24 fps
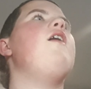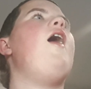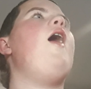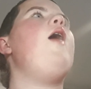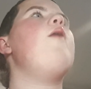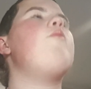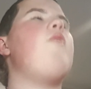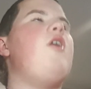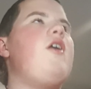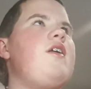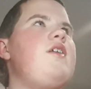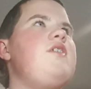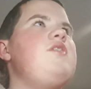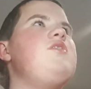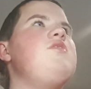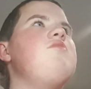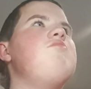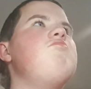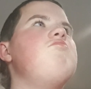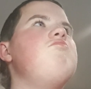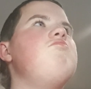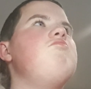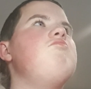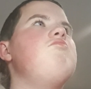
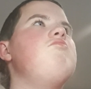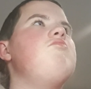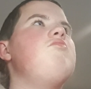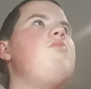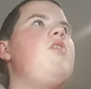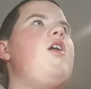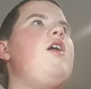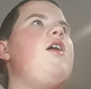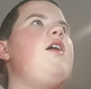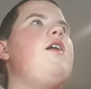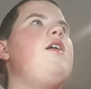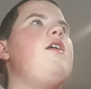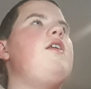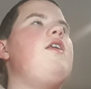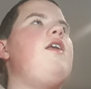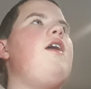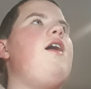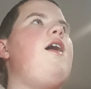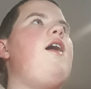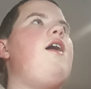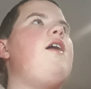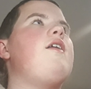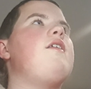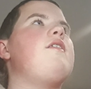And
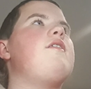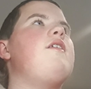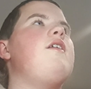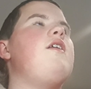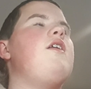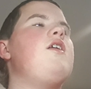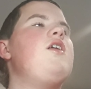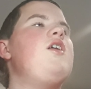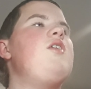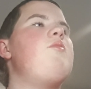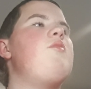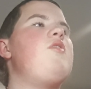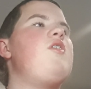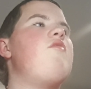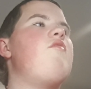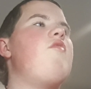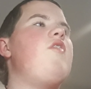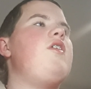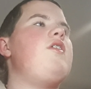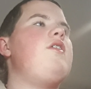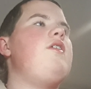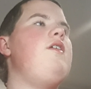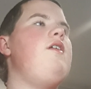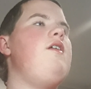out of 10, I'm going to be
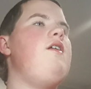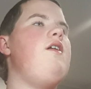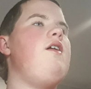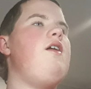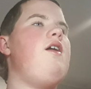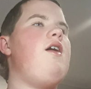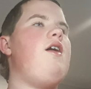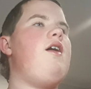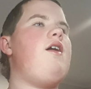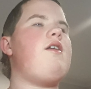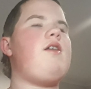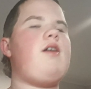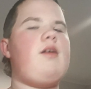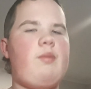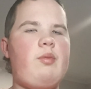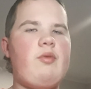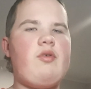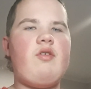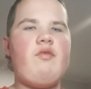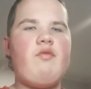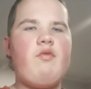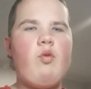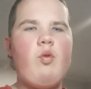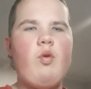giving it
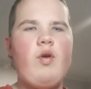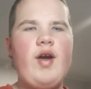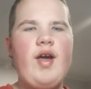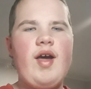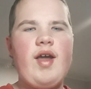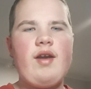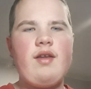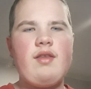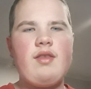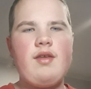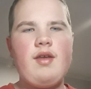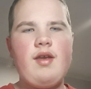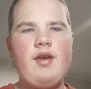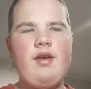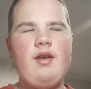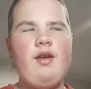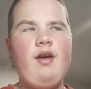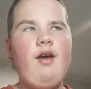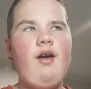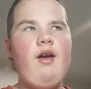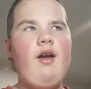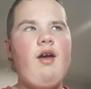9.4 out of 10.